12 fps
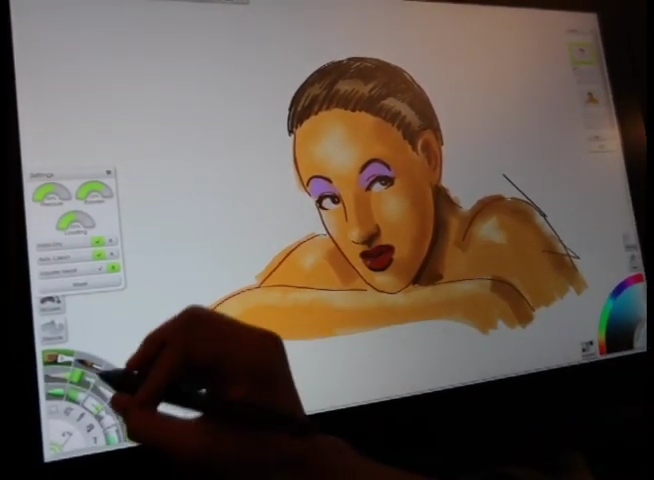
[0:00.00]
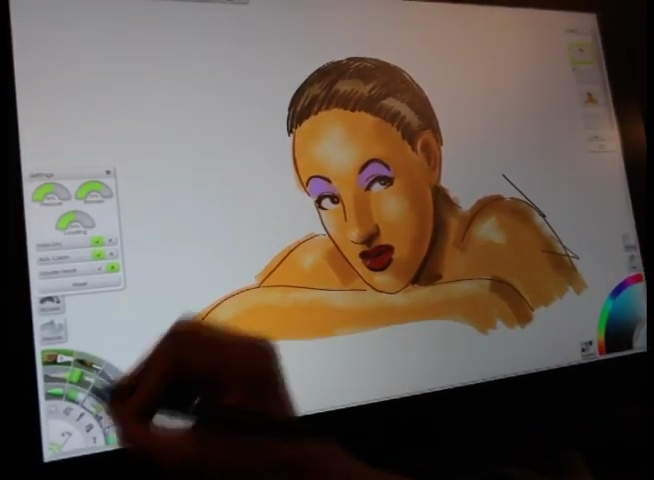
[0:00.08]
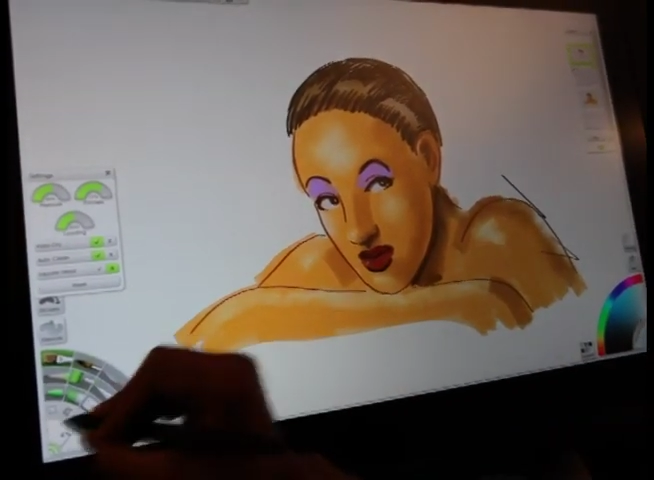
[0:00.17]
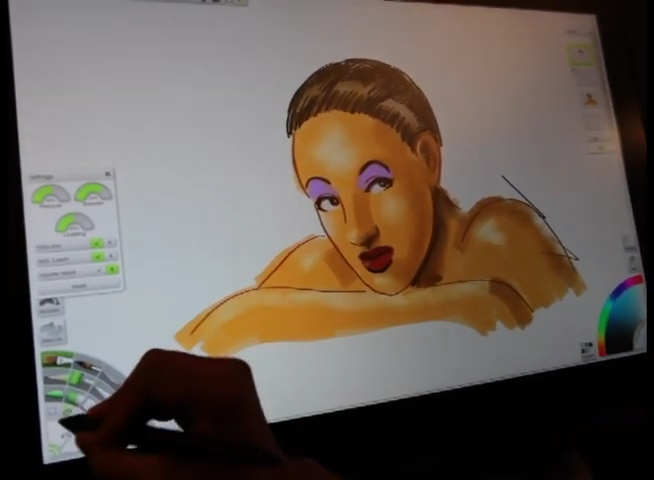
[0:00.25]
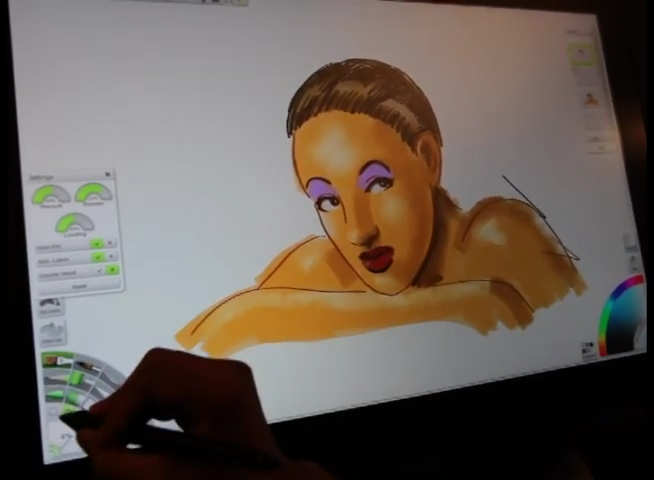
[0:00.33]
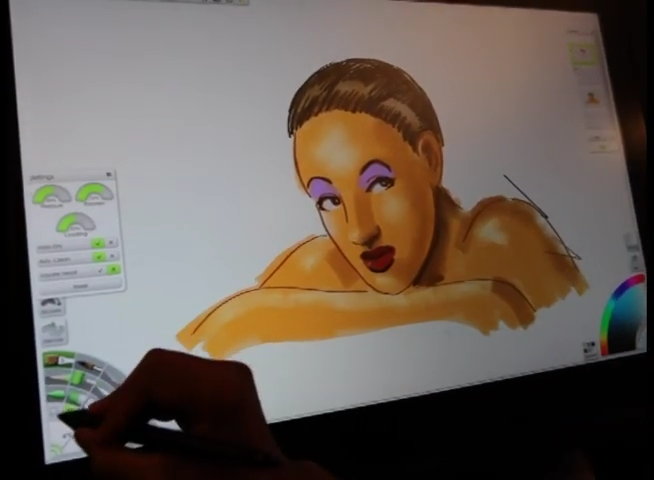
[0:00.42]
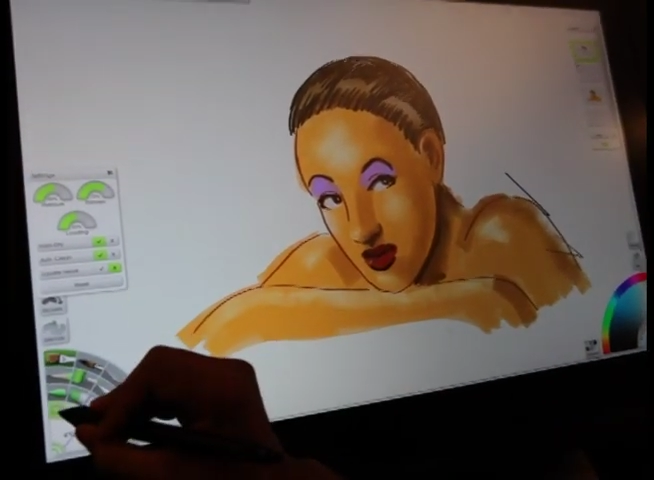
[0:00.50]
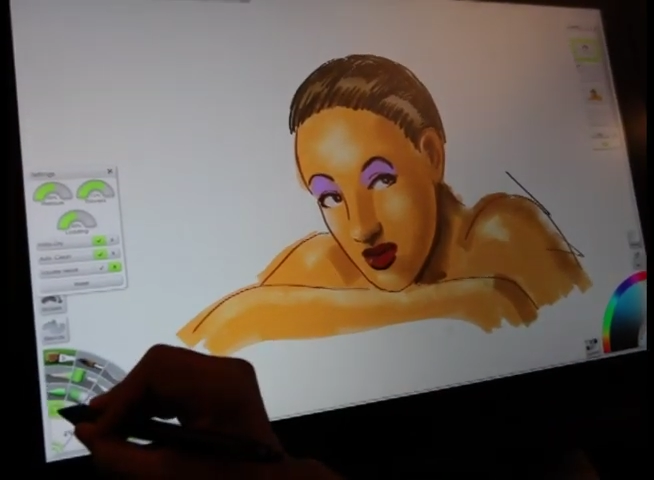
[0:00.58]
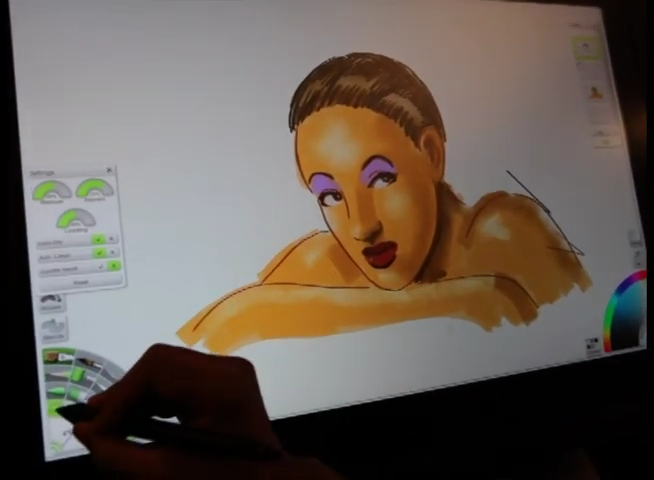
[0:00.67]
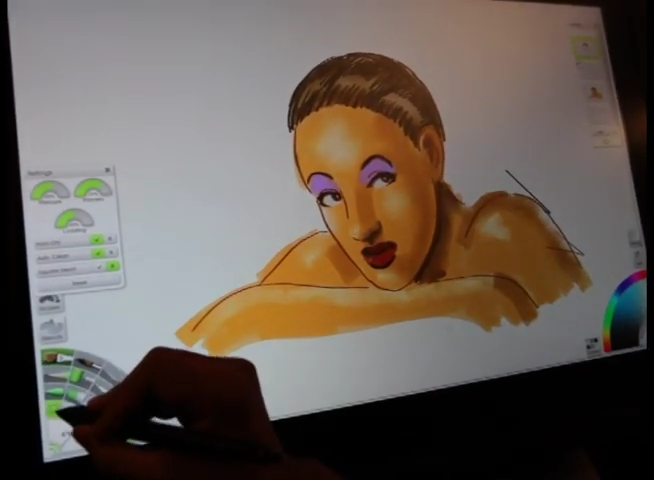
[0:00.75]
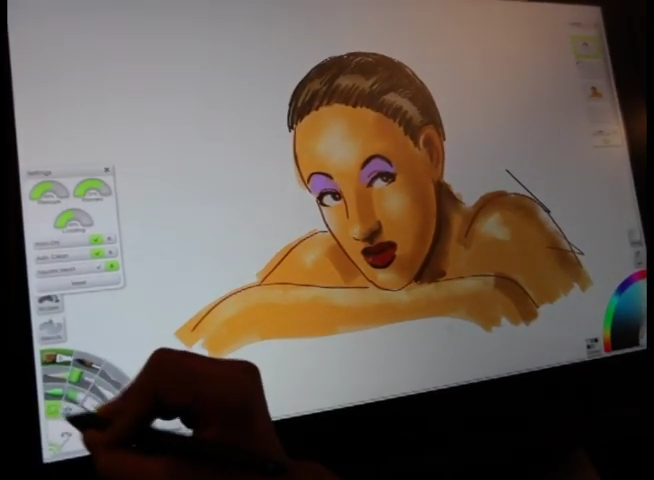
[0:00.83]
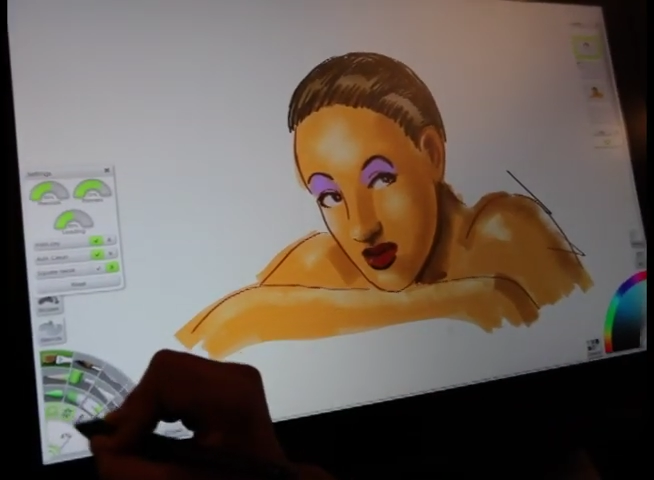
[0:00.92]
to erase
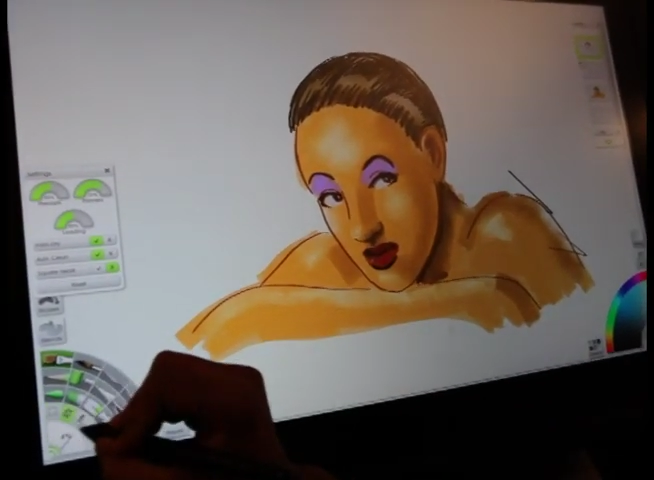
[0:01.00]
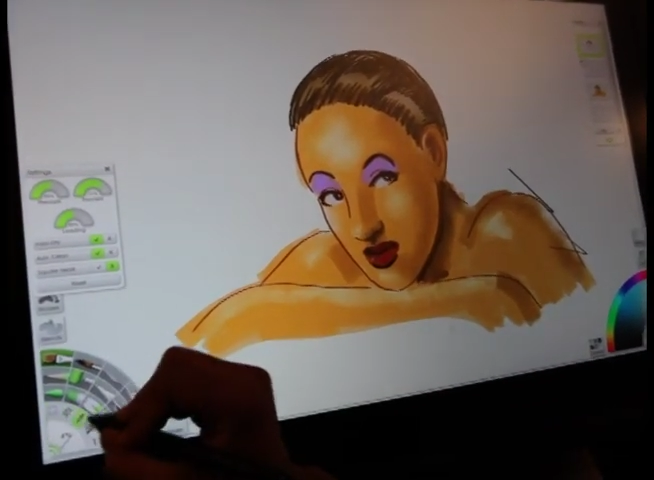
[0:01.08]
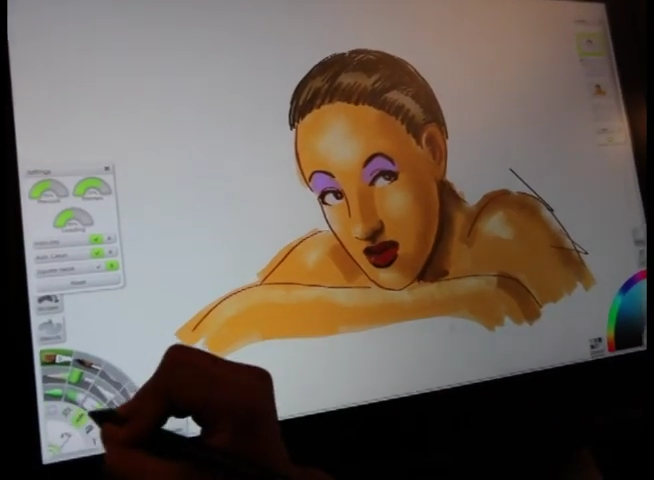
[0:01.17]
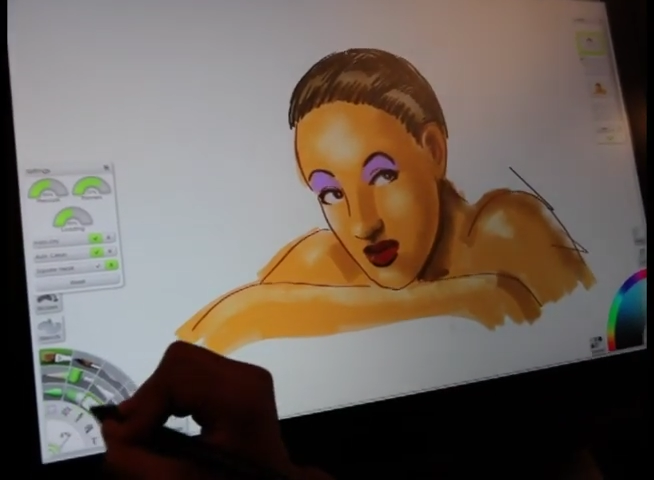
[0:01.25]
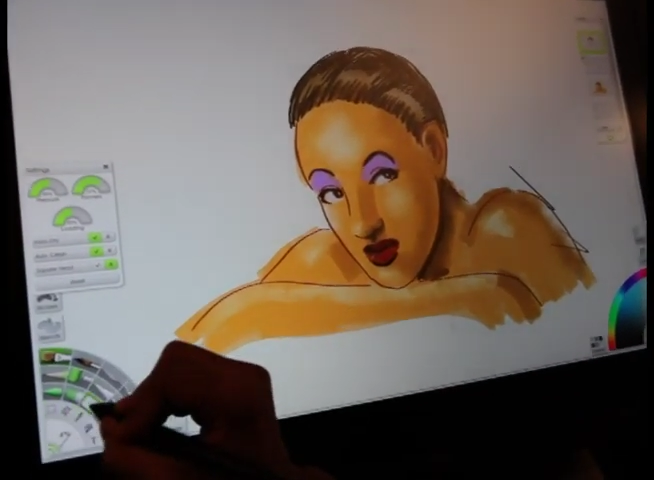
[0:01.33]
some of the